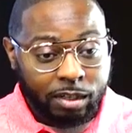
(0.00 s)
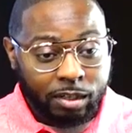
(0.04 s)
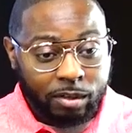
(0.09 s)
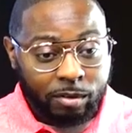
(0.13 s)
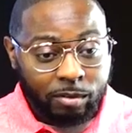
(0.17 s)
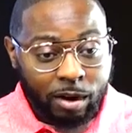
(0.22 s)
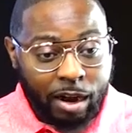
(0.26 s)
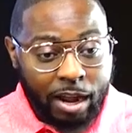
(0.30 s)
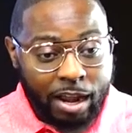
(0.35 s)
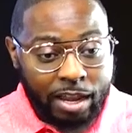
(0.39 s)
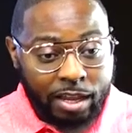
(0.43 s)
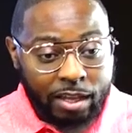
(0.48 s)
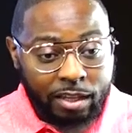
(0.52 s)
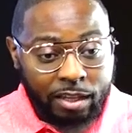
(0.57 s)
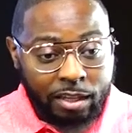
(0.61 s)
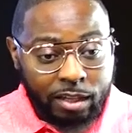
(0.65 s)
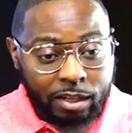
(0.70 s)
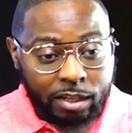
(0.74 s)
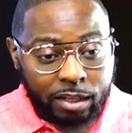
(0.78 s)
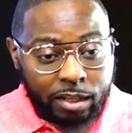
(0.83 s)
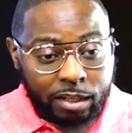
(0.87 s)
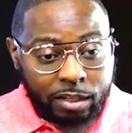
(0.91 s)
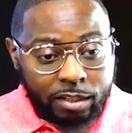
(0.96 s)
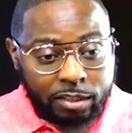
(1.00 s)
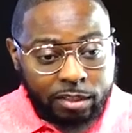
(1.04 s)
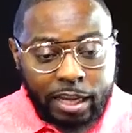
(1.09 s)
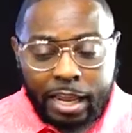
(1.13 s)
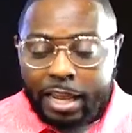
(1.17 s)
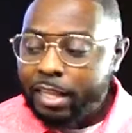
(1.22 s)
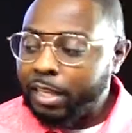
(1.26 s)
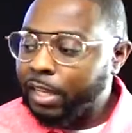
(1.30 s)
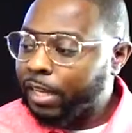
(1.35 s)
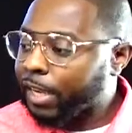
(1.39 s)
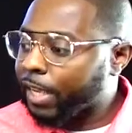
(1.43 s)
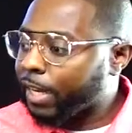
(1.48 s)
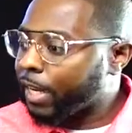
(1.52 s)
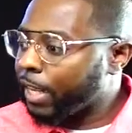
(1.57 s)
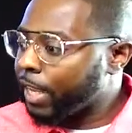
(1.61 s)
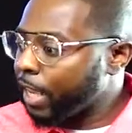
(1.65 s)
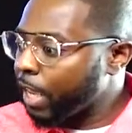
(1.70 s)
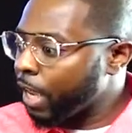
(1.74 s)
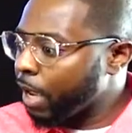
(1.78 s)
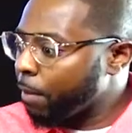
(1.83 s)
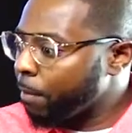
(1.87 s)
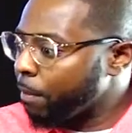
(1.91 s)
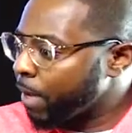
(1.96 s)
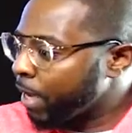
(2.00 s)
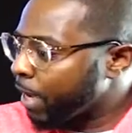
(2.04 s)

Right? Say, so look at him,